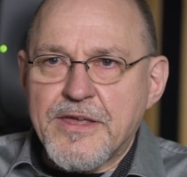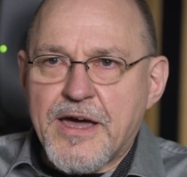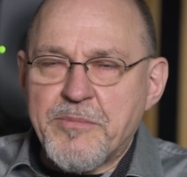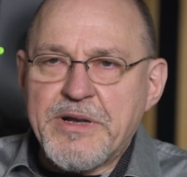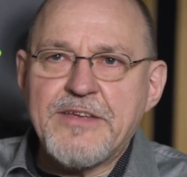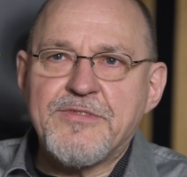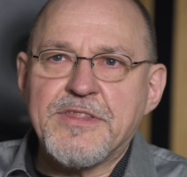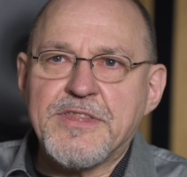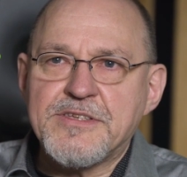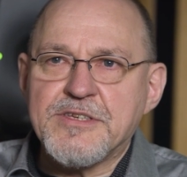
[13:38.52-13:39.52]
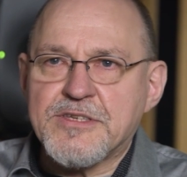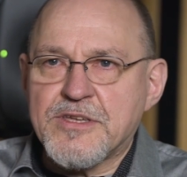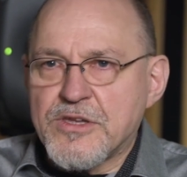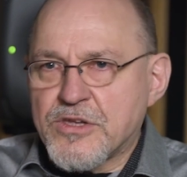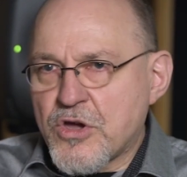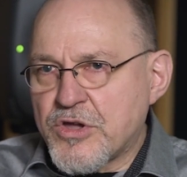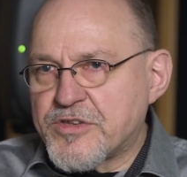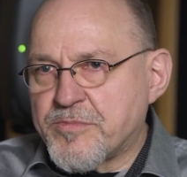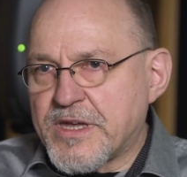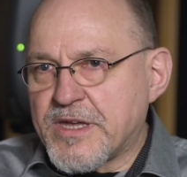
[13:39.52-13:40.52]
I believe that this is going
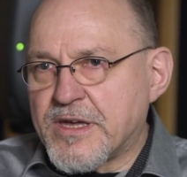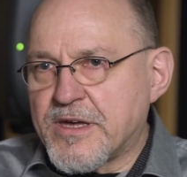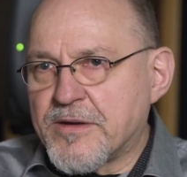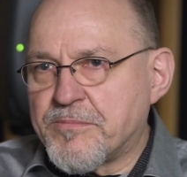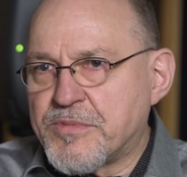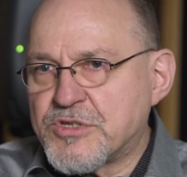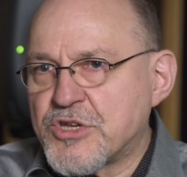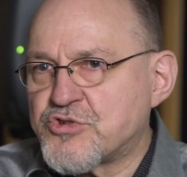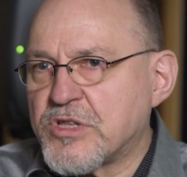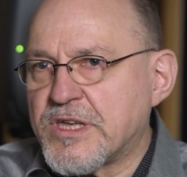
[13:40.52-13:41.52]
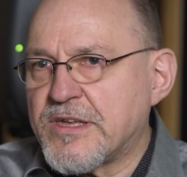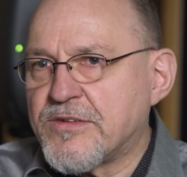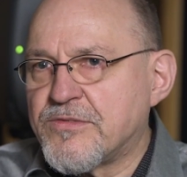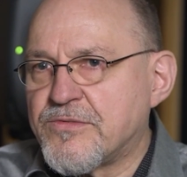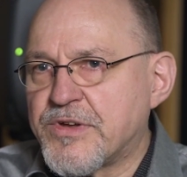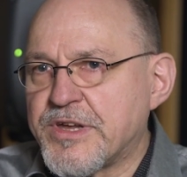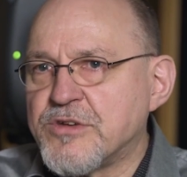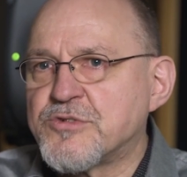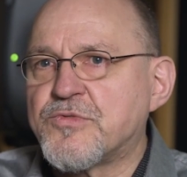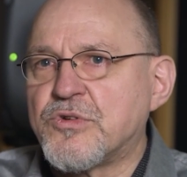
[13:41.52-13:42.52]
to be a potentially very
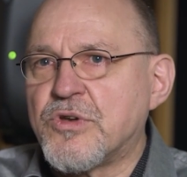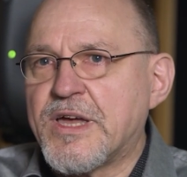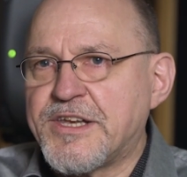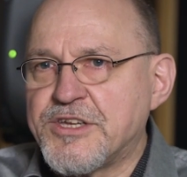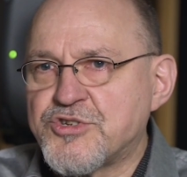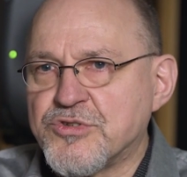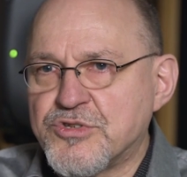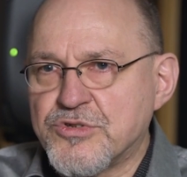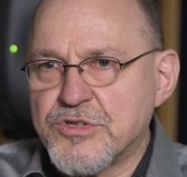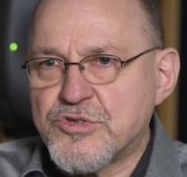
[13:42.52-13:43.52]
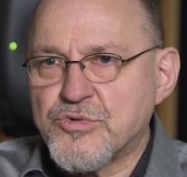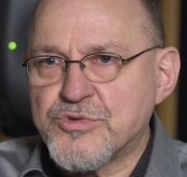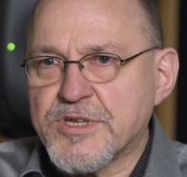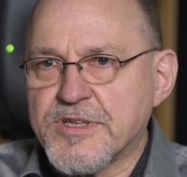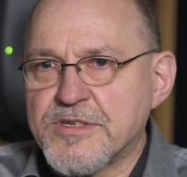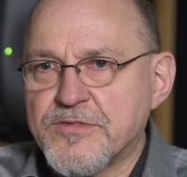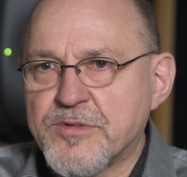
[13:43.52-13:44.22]
useful addition to the toolset of